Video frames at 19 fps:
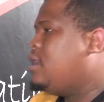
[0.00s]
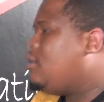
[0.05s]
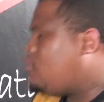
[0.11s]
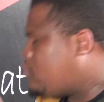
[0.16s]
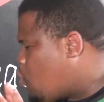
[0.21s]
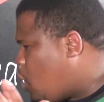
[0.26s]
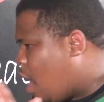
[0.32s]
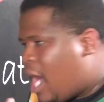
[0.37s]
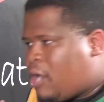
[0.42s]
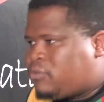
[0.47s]

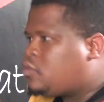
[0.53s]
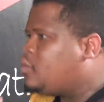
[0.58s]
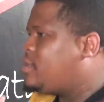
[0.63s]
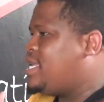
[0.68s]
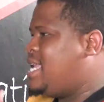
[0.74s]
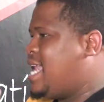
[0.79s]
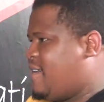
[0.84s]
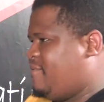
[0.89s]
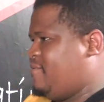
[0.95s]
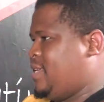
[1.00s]
into how to
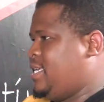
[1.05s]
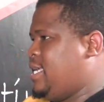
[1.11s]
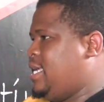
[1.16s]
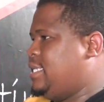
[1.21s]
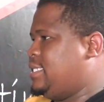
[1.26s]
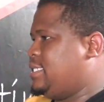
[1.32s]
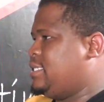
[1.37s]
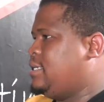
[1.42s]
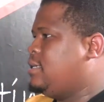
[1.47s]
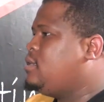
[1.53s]

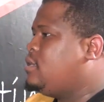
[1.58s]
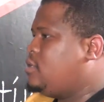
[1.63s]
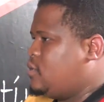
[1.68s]
navigate,